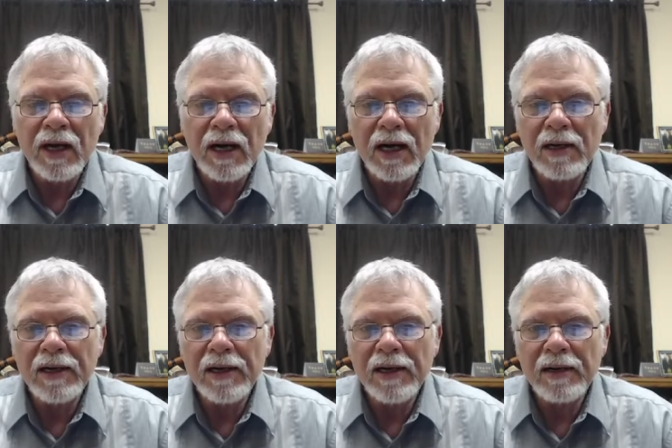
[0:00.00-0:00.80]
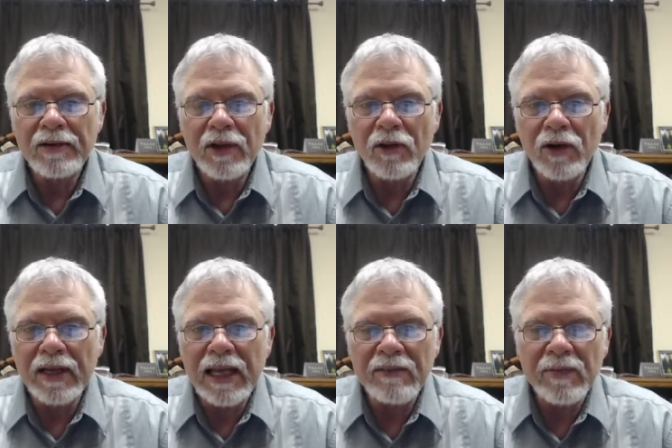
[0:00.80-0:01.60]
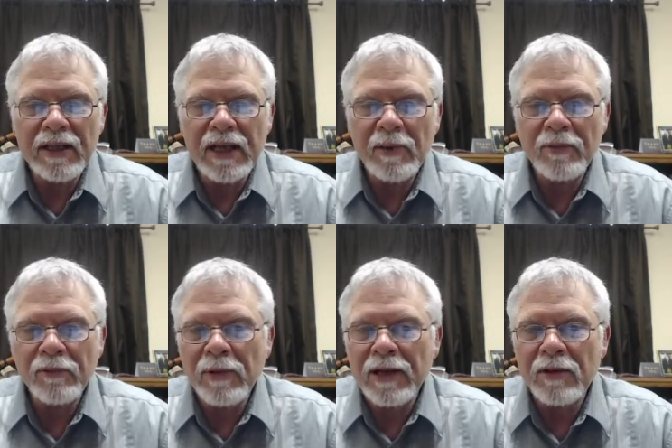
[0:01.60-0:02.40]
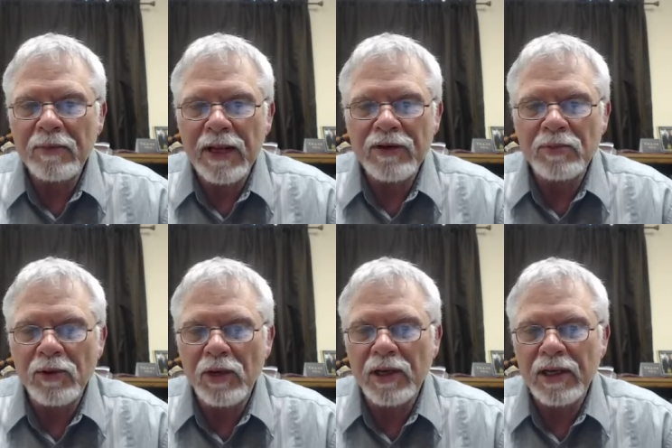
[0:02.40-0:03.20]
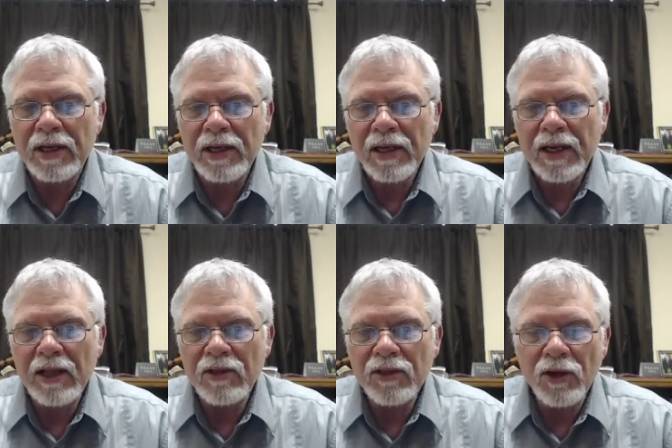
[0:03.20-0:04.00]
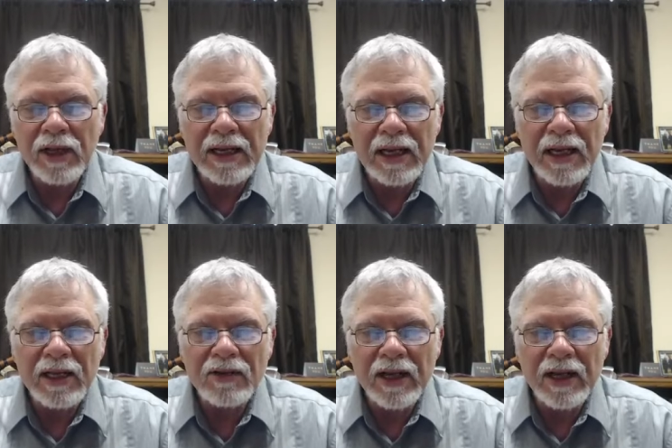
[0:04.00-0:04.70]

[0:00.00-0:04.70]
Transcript: Uh, the Lord gave me that 300 page book in 30 days.